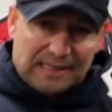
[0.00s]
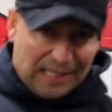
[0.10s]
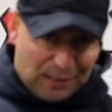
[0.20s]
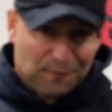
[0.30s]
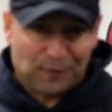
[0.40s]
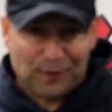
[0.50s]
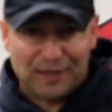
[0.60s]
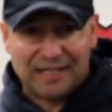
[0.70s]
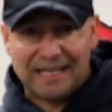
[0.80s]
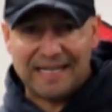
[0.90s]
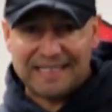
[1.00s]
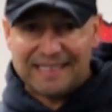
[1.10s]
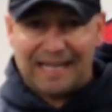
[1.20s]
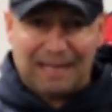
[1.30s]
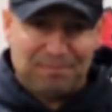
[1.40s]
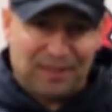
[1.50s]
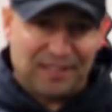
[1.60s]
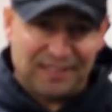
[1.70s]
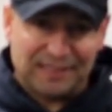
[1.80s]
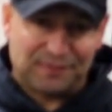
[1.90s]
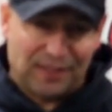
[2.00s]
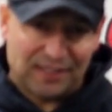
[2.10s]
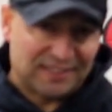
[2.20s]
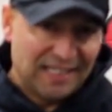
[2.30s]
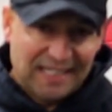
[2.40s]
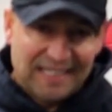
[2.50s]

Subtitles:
Thank you for hitting the like button on these vlogs.